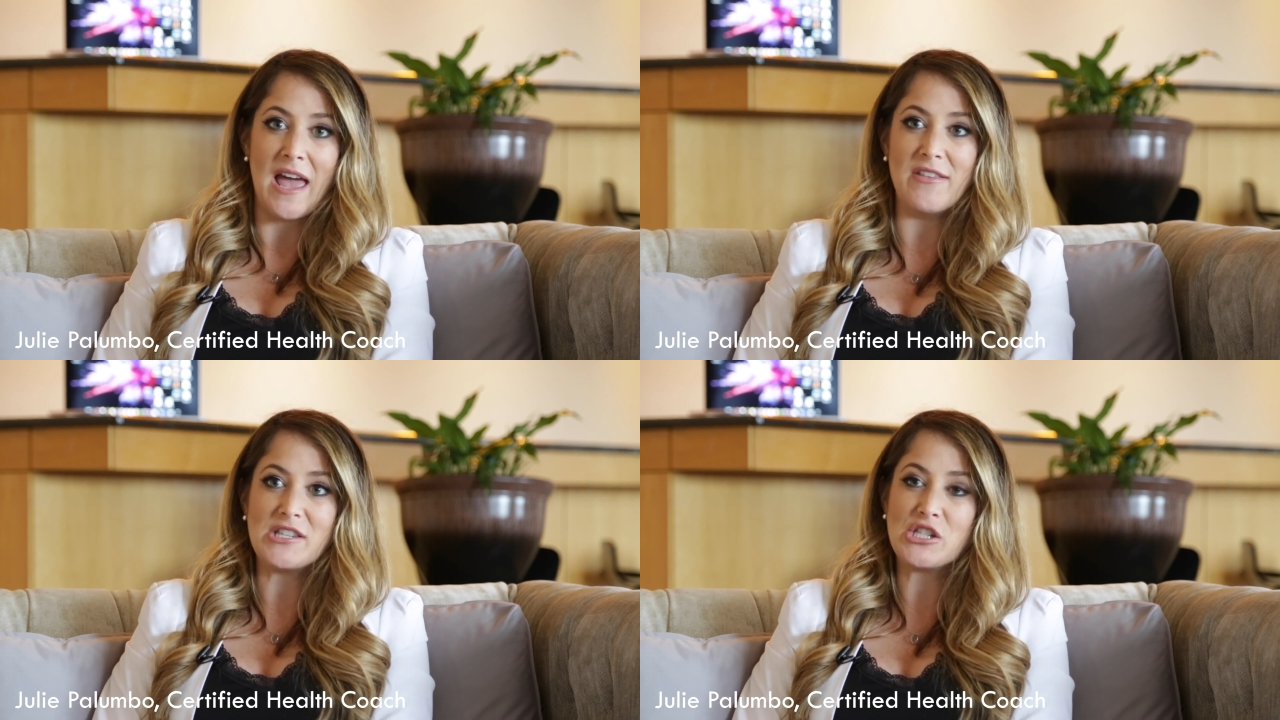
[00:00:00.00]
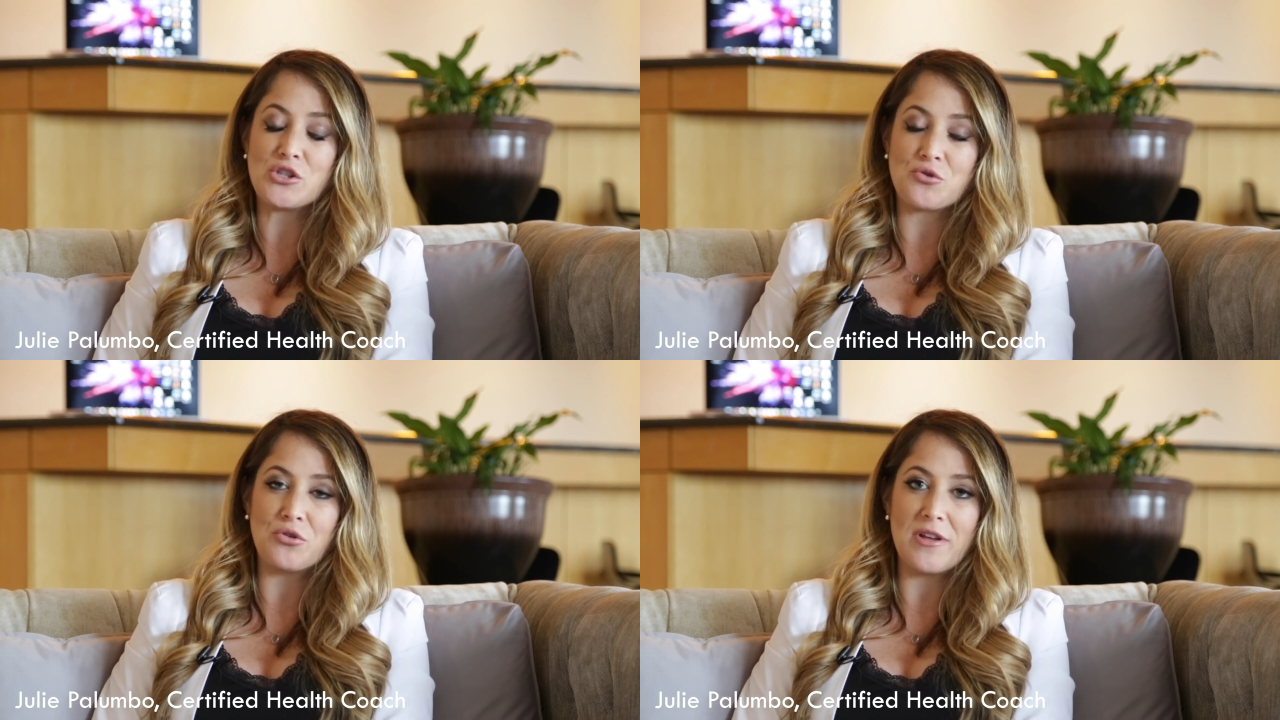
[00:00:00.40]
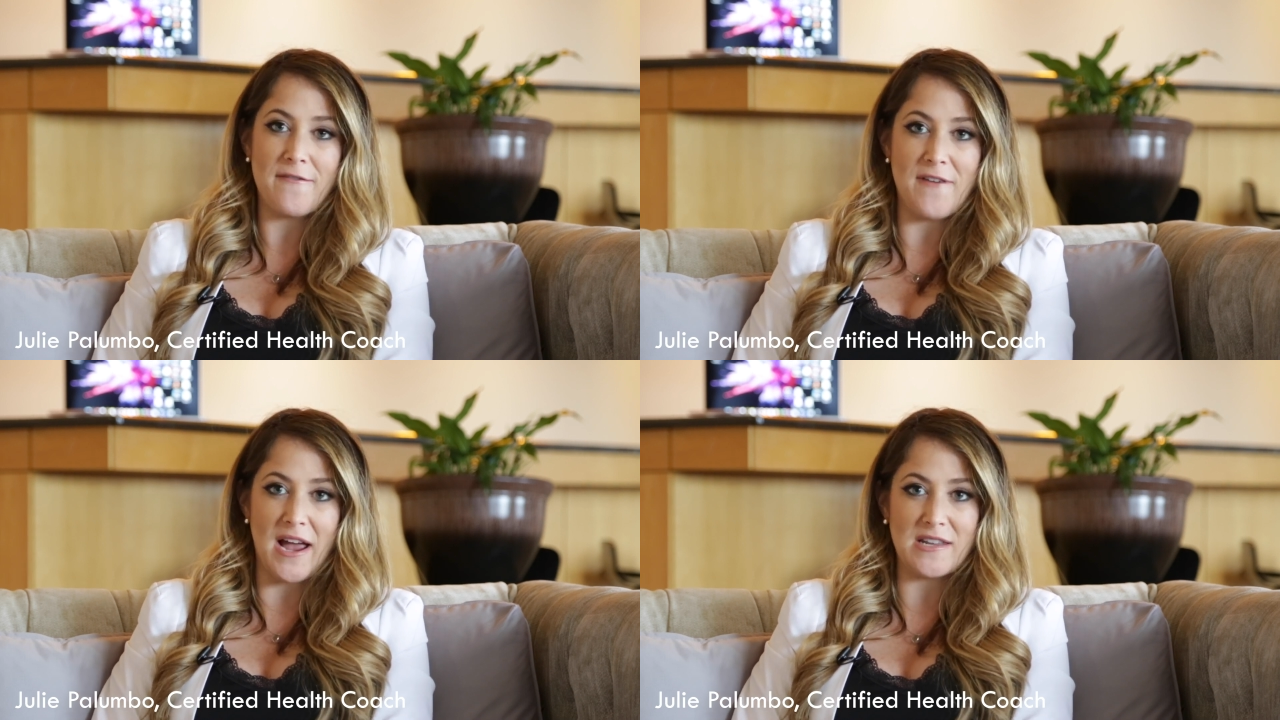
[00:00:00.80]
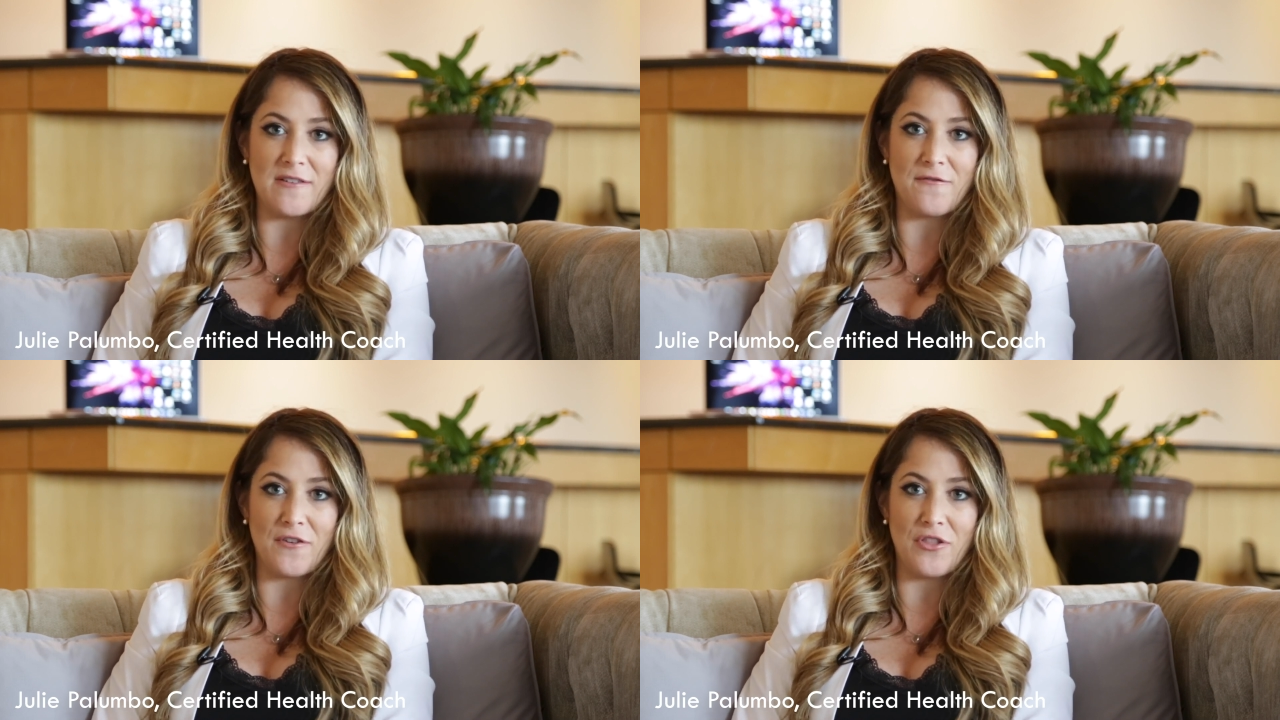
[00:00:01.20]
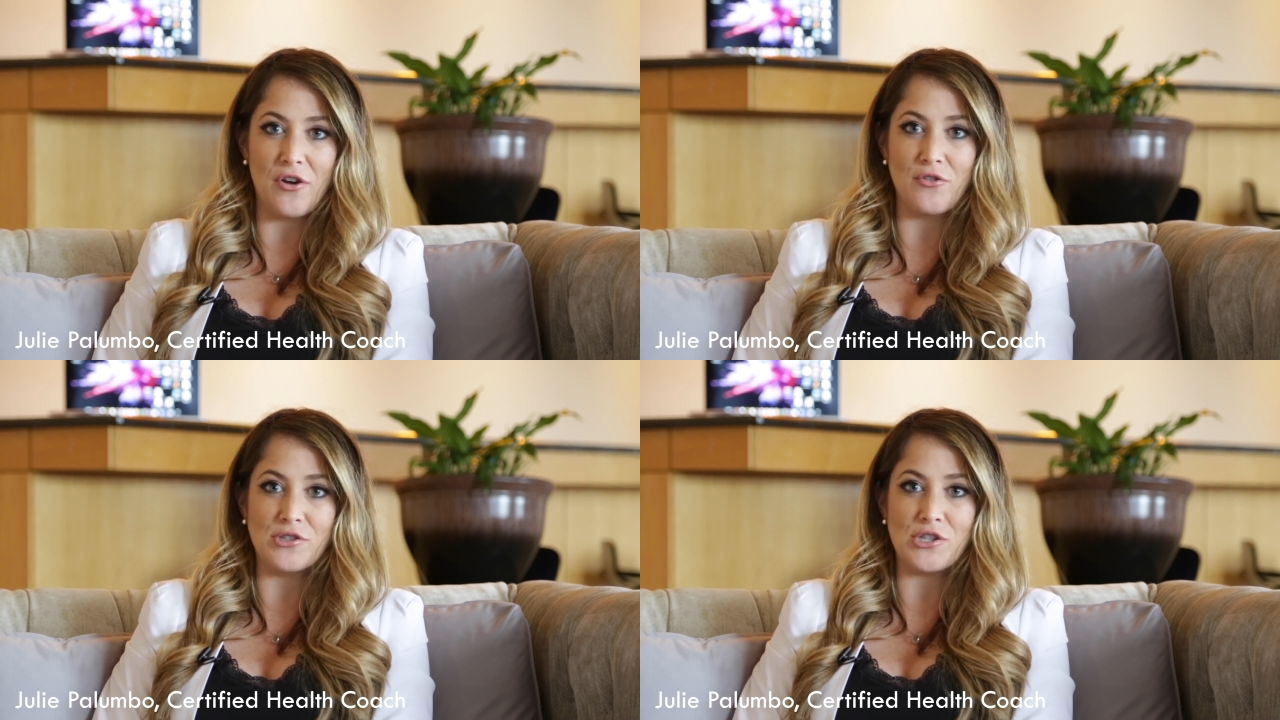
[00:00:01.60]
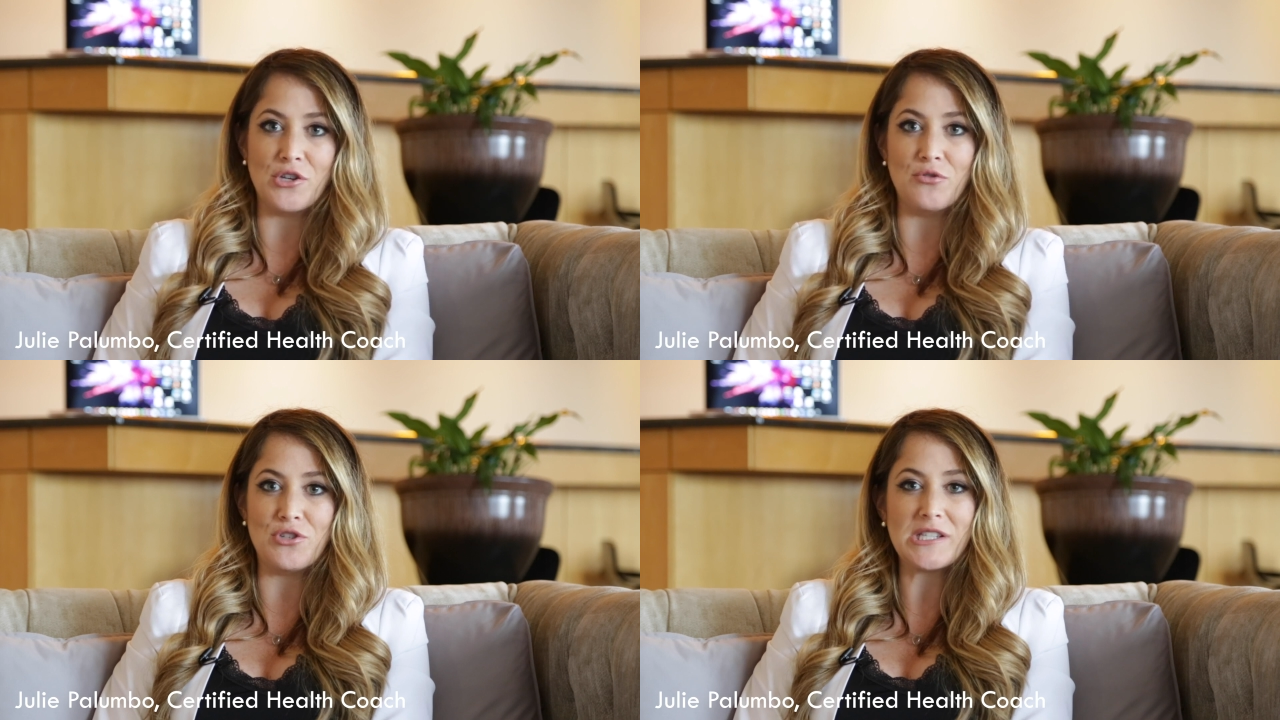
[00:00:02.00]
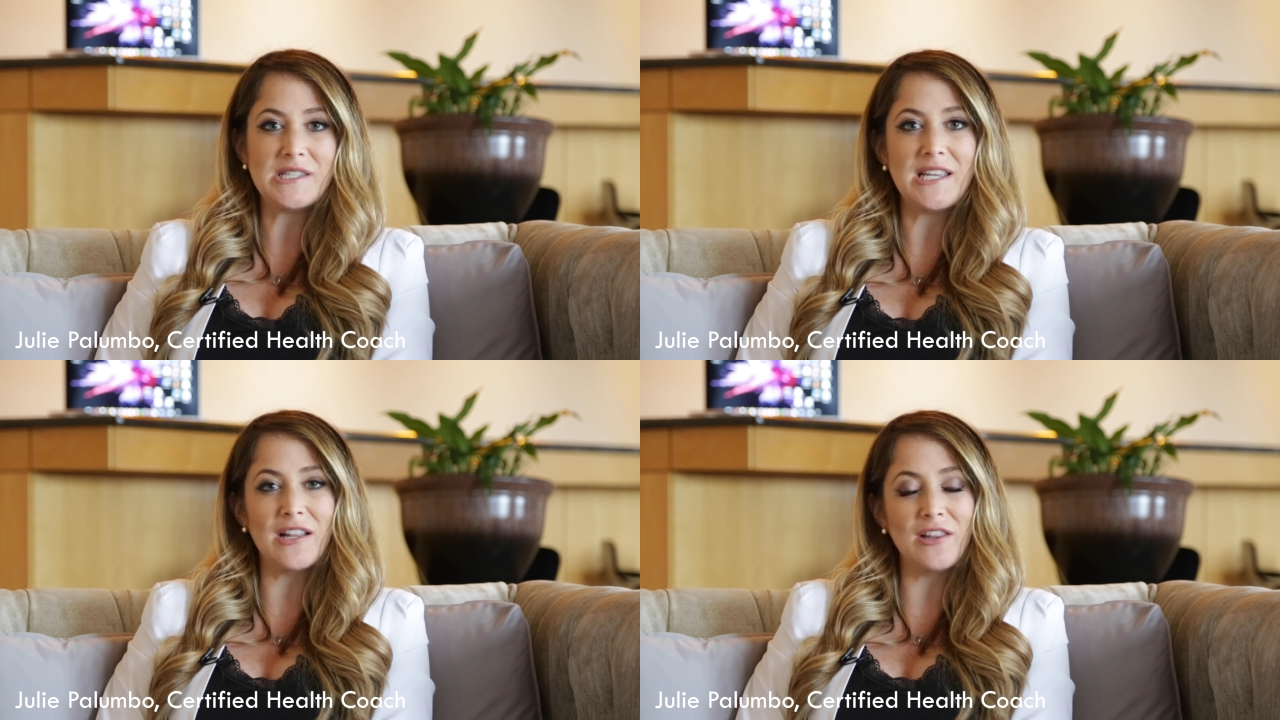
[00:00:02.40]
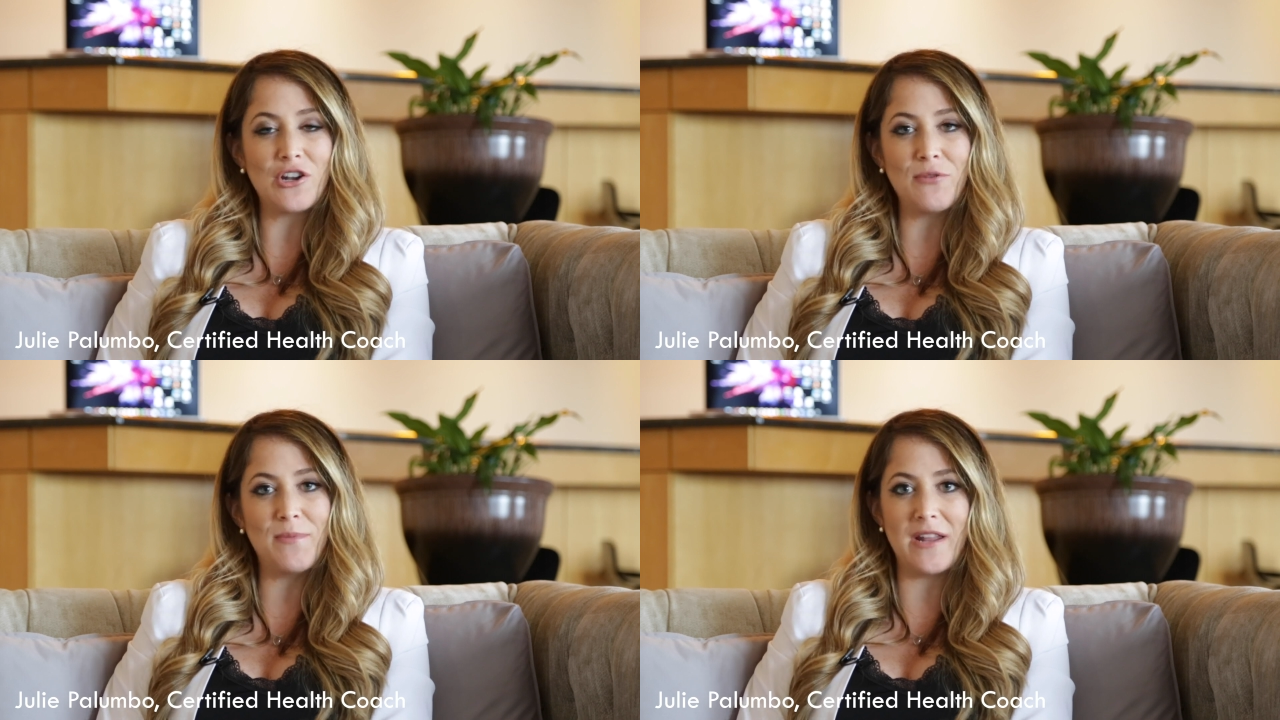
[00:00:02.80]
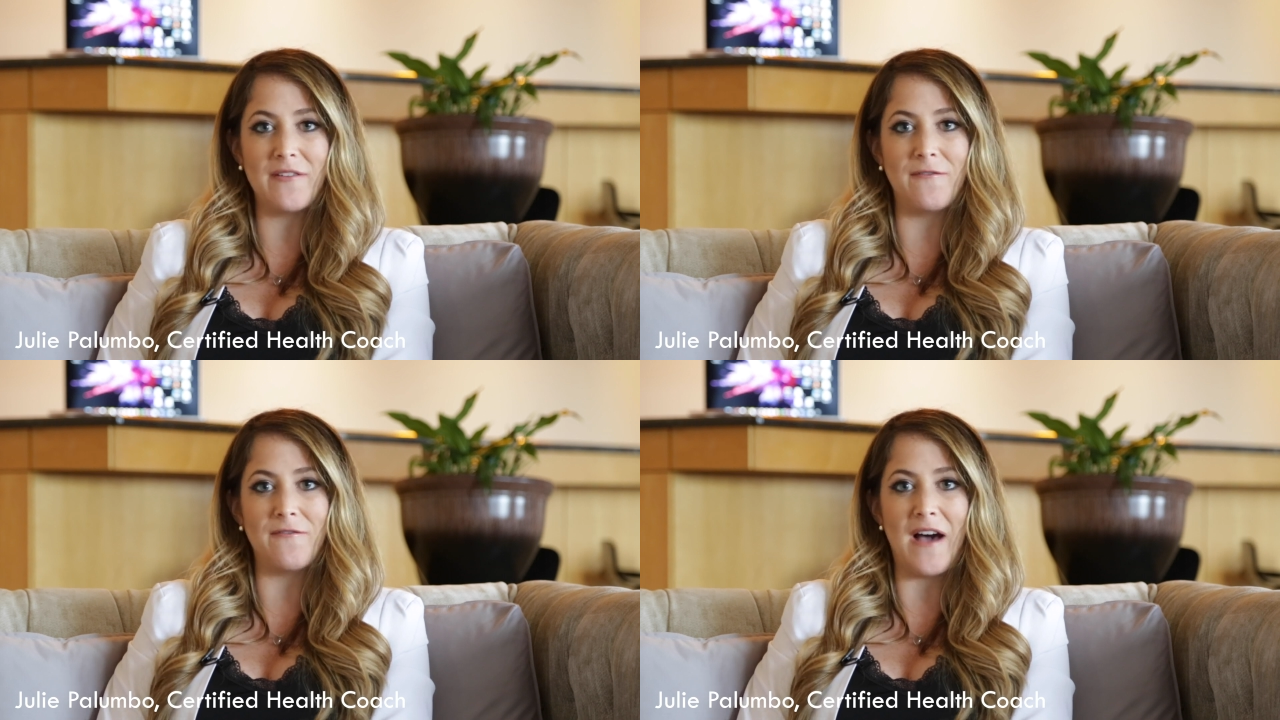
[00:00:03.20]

And this is truly effective for those who just need a little bit of